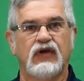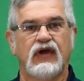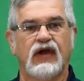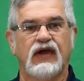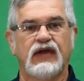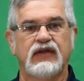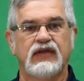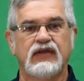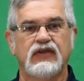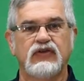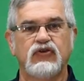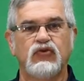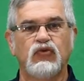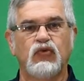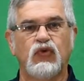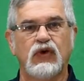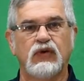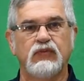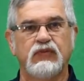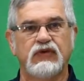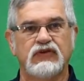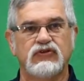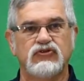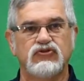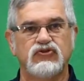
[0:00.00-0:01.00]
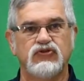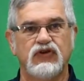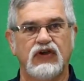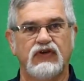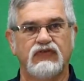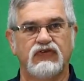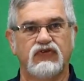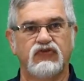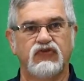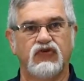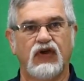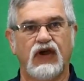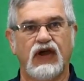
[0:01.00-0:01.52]
Again, you want to make sure you have
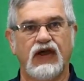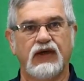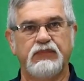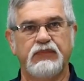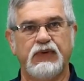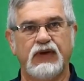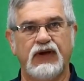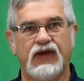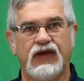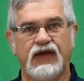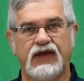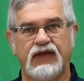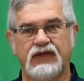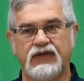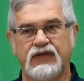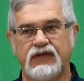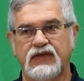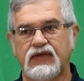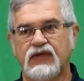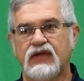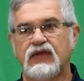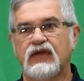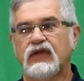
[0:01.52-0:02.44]
a tripod